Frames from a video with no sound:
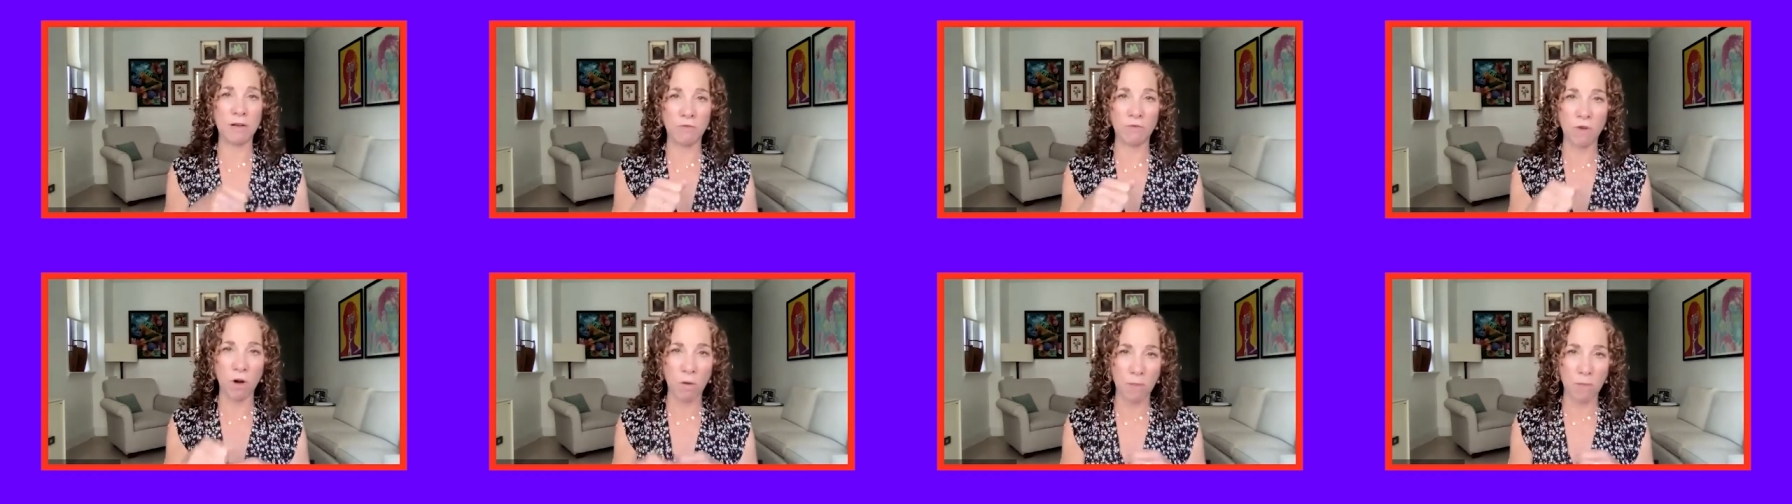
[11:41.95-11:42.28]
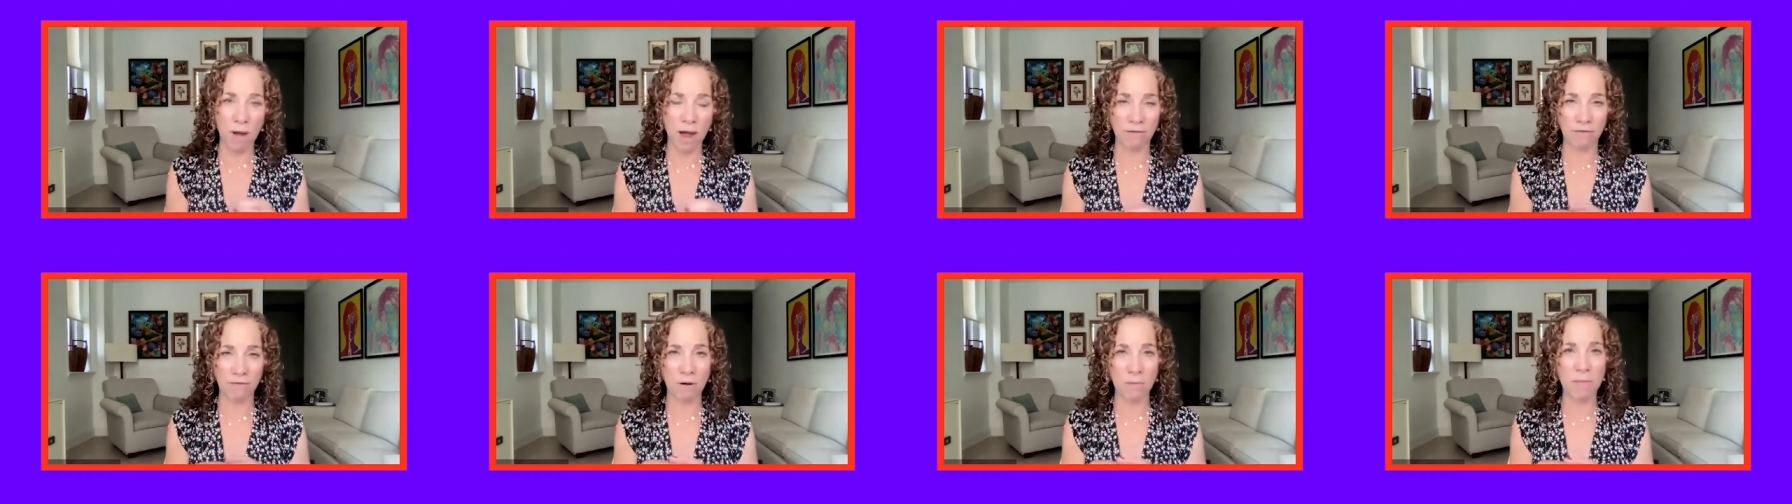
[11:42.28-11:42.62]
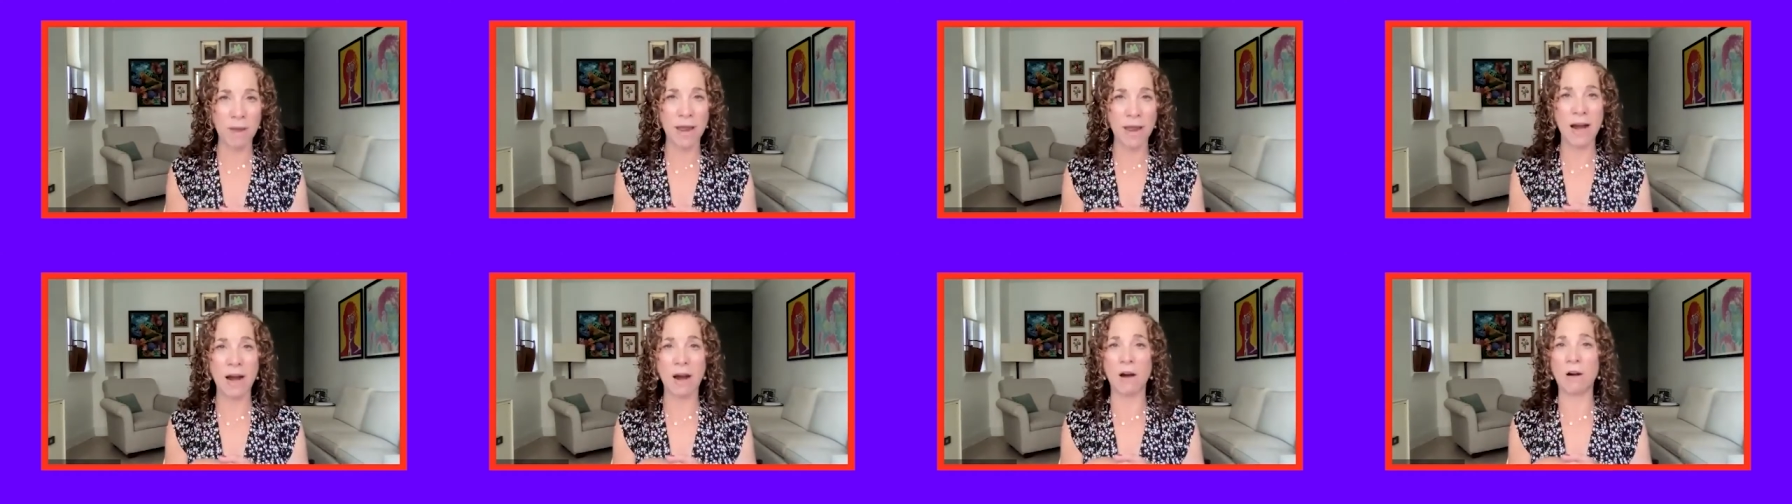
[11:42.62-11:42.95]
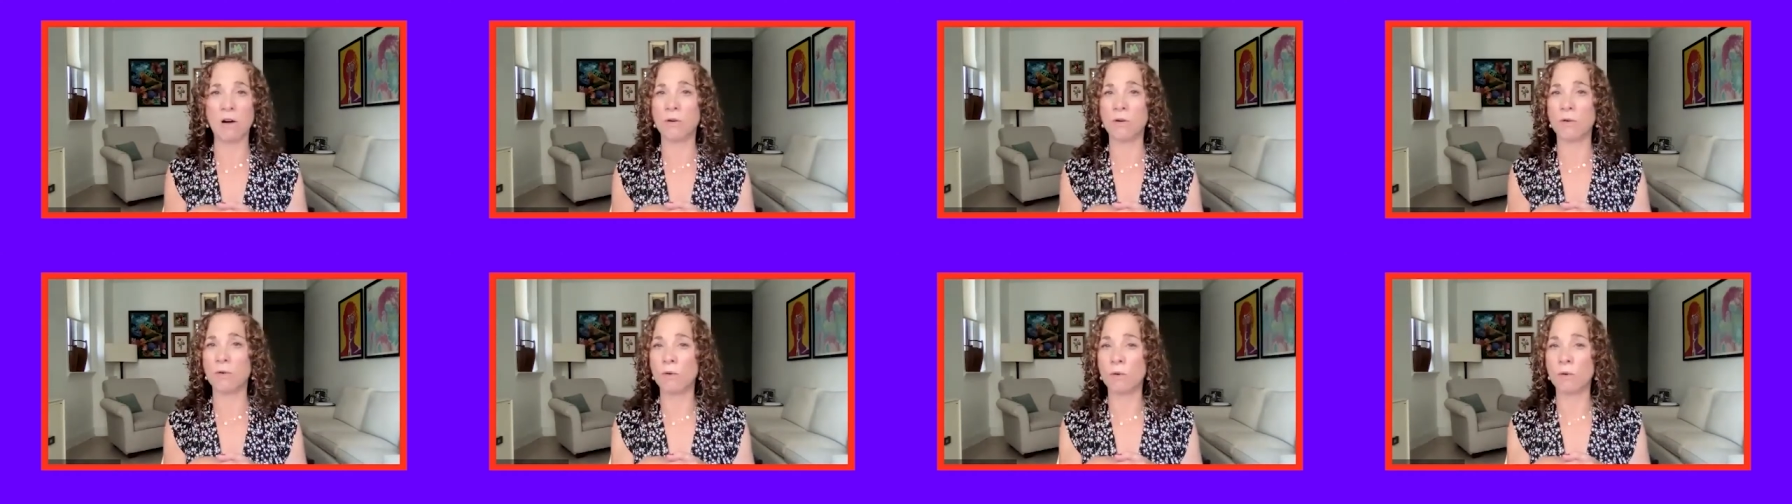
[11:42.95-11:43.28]
in robot
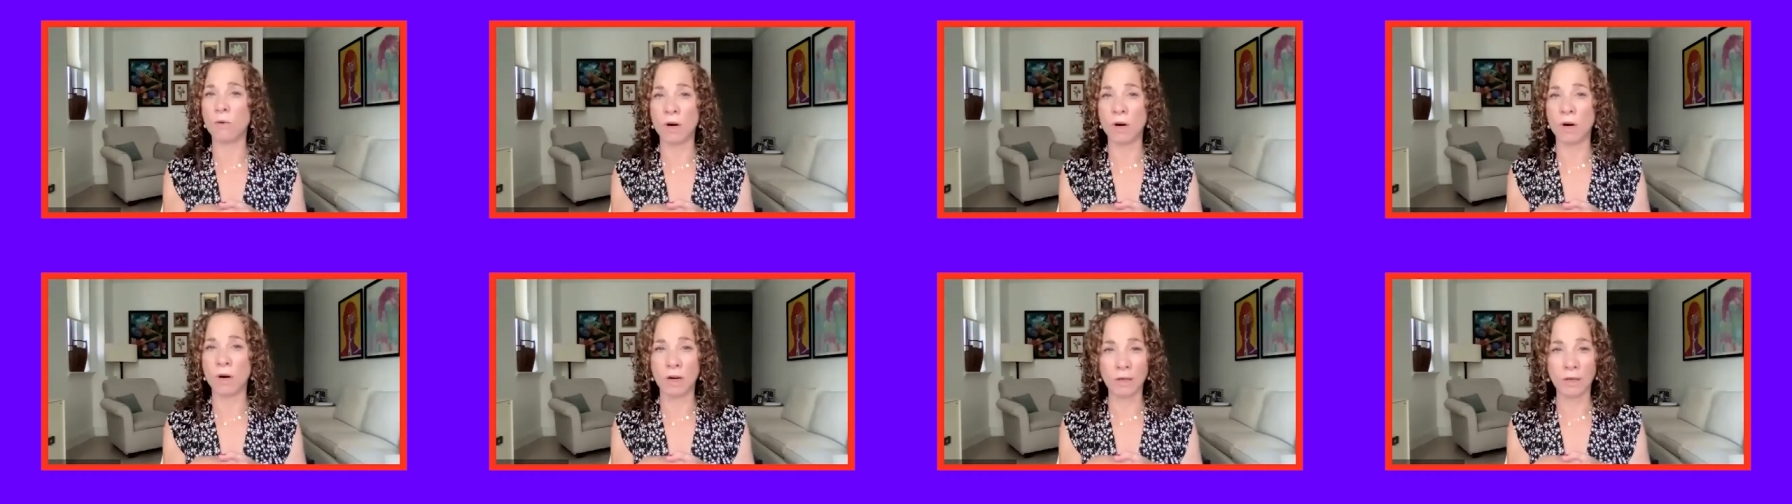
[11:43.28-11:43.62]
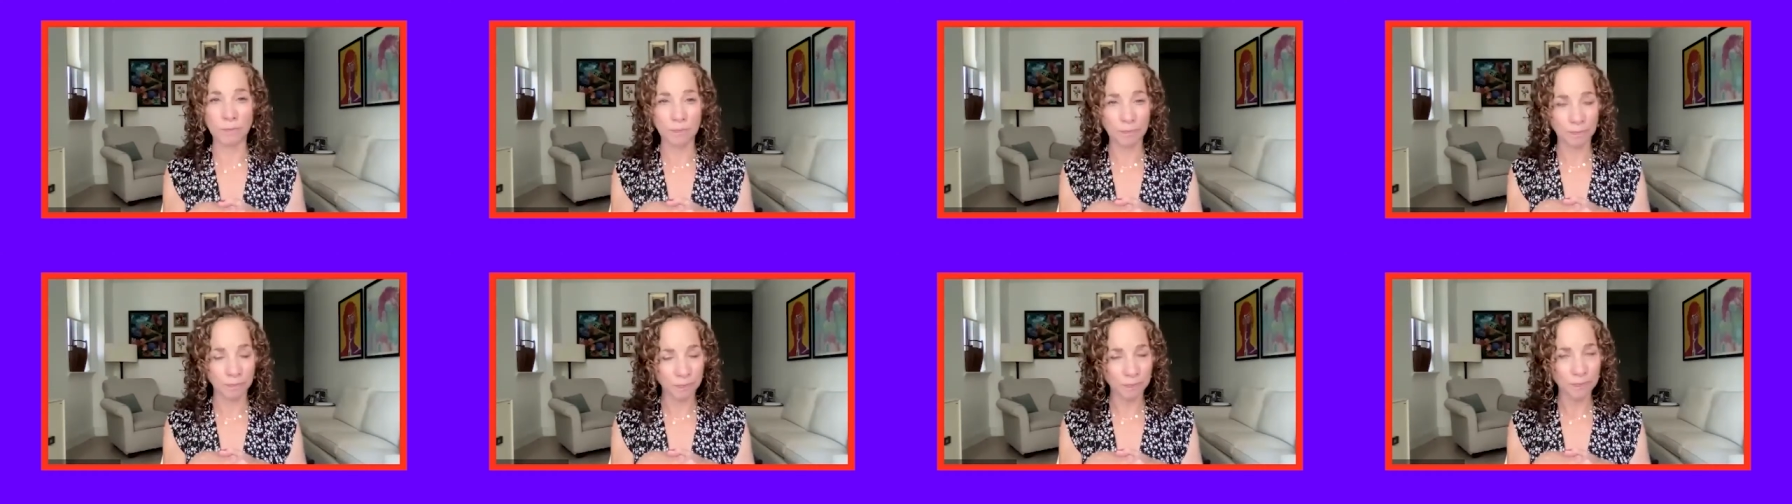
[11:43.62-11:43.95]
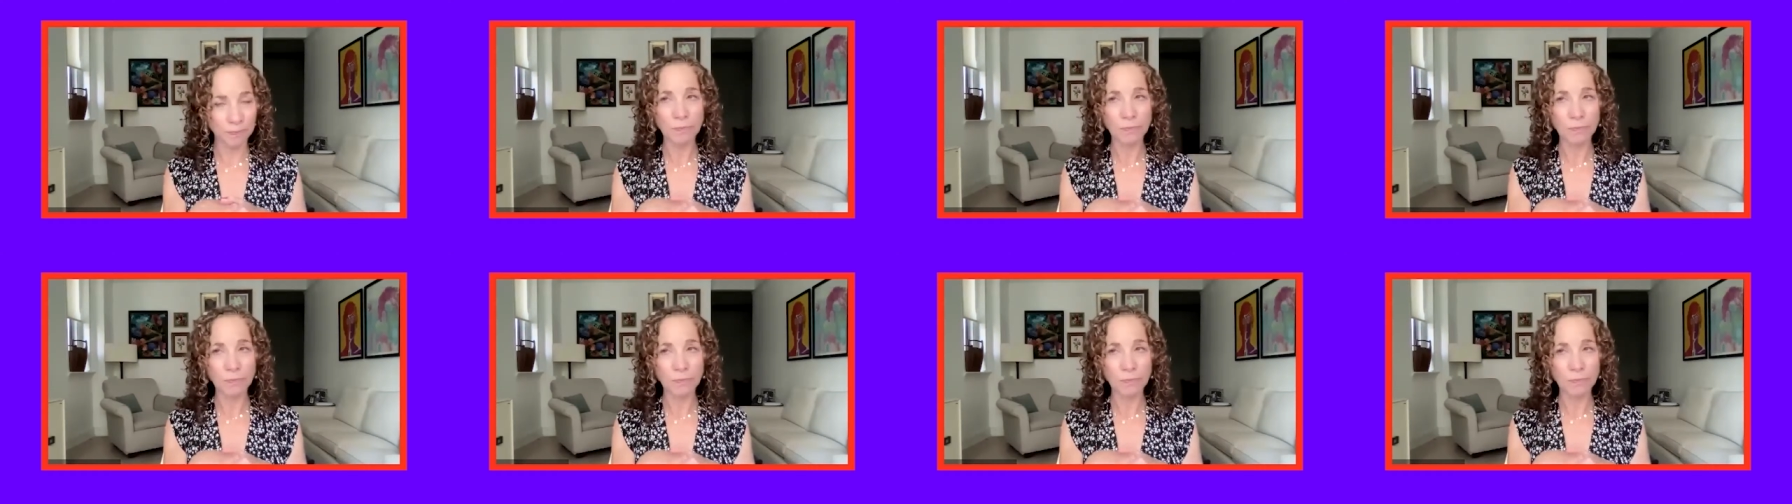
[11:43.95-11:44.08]
repair or